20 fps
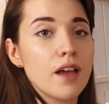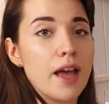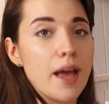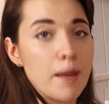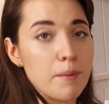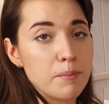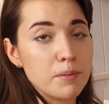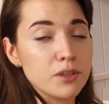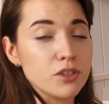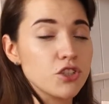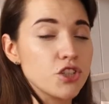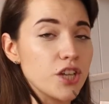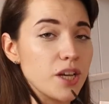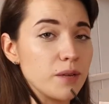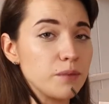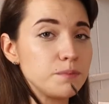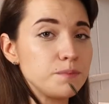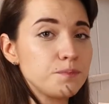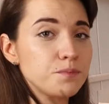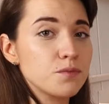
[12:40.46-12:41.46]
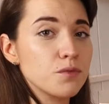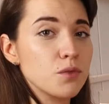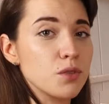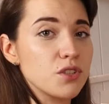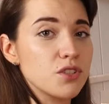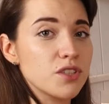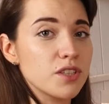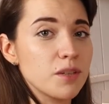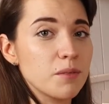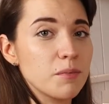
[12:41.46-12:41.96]
apple jam
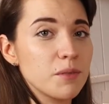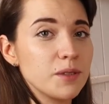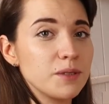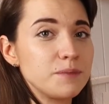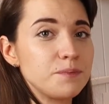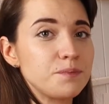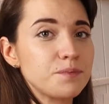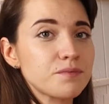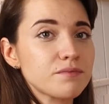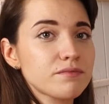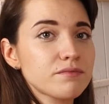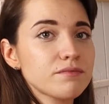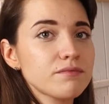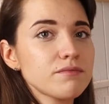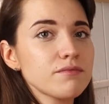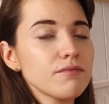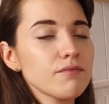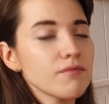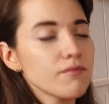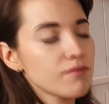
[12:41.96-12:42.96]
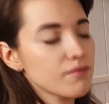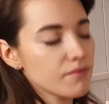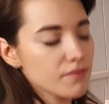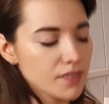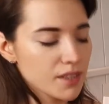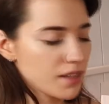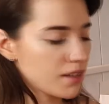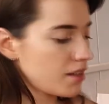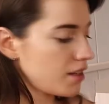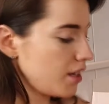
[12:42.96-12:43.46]
with cinnamon.
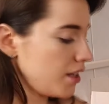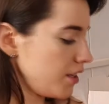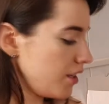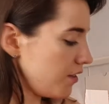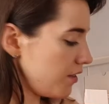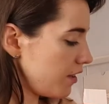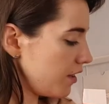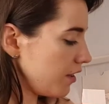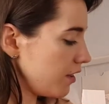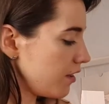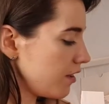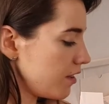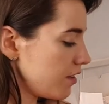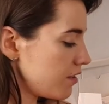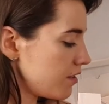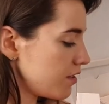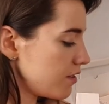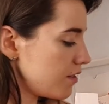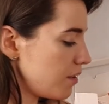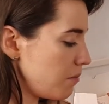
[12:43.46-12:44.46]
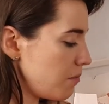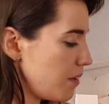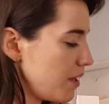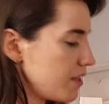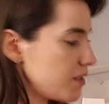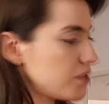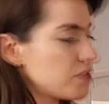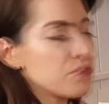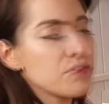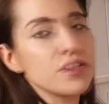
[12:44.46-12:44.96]
And I think this is the
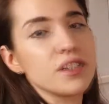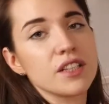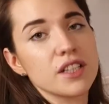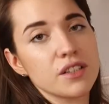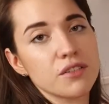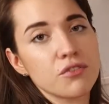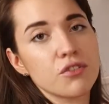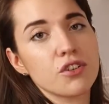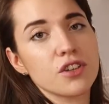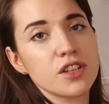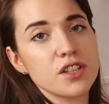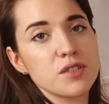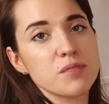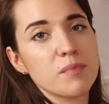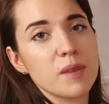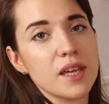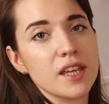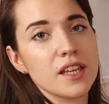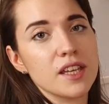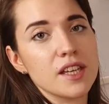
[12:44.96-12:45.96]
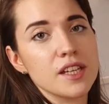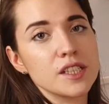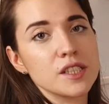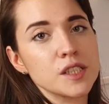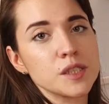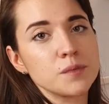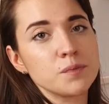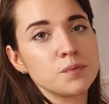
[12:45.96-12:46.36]
best feeling for these pancakes.